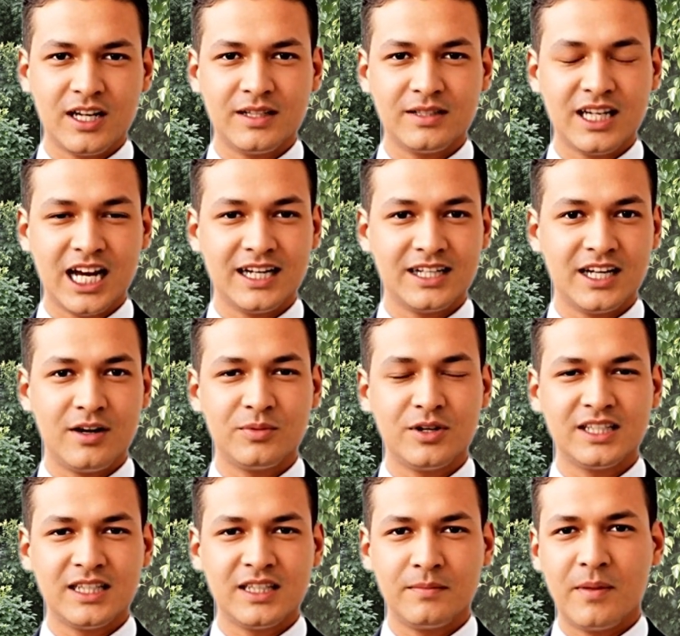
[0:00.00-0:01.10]
The idea was
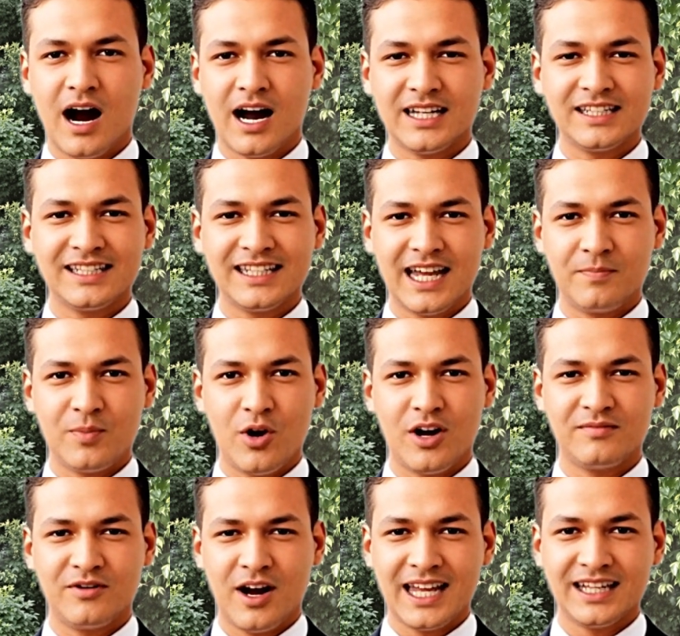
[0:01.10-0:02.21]
that the body's set point
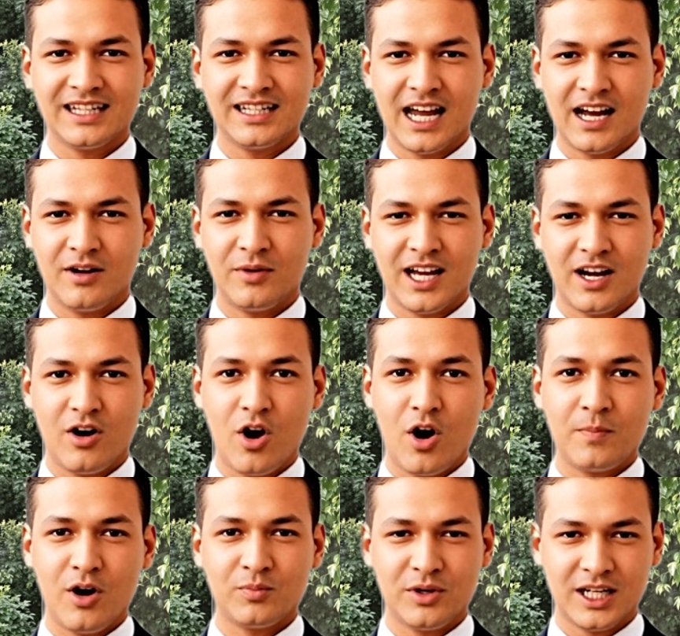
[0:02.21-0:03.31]
for antidiuretic
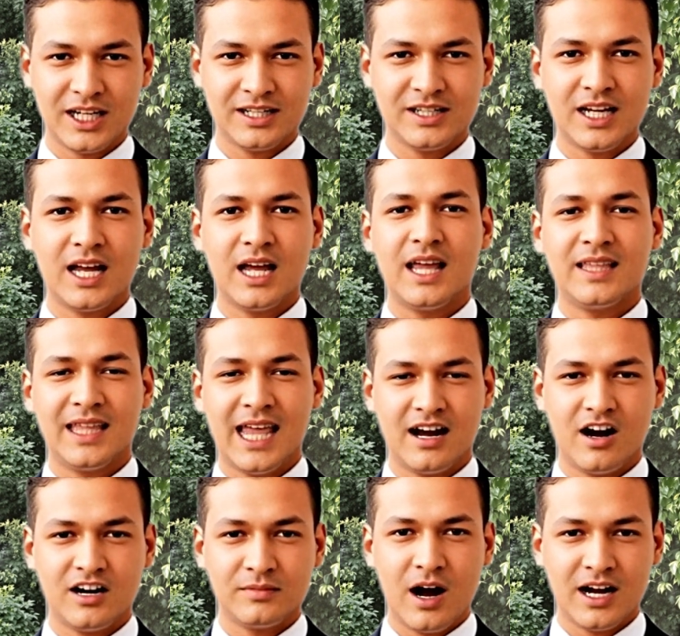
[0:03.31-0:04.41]
hormone release, that
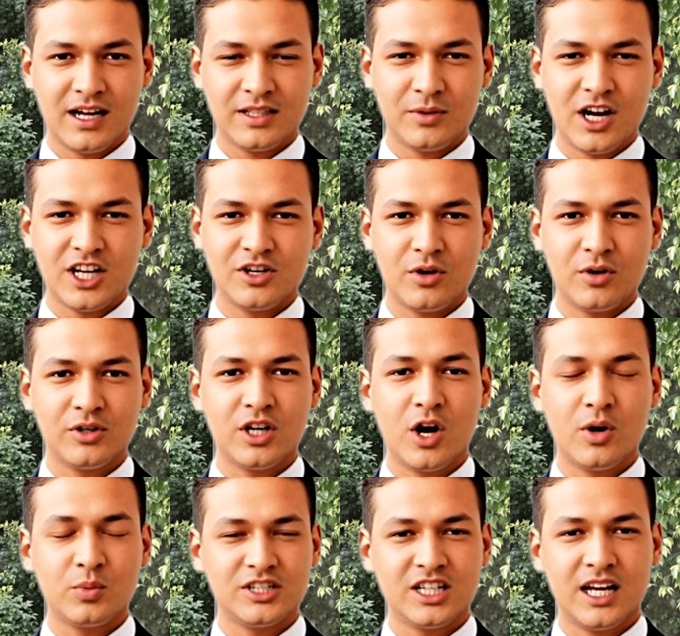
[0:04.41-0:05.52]
osmotic threshold,
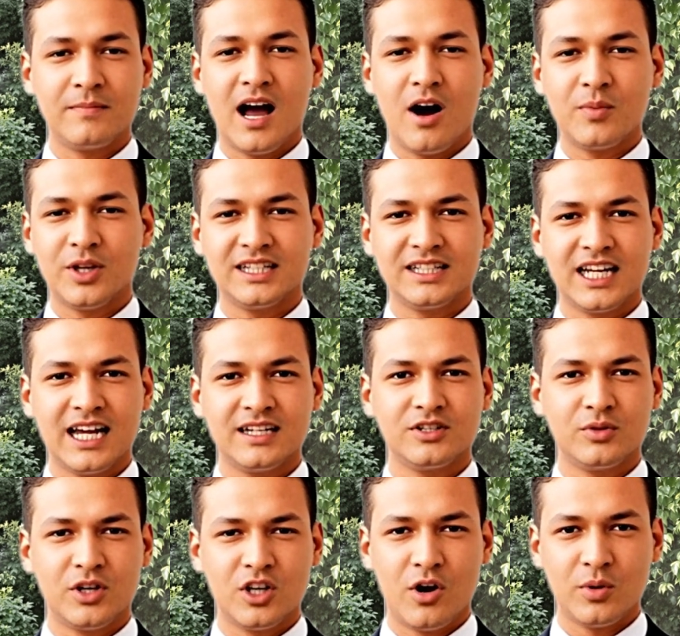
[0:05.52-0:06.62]
was somehow reset
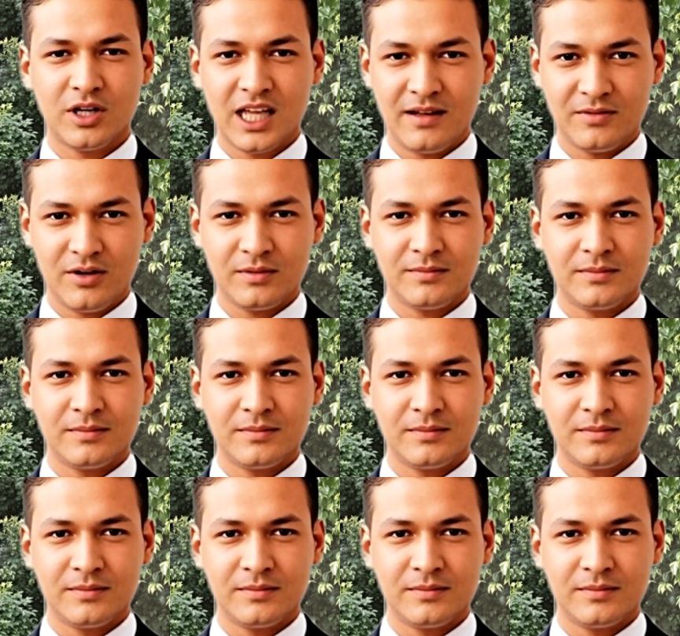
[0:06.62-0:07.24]
to a lower level.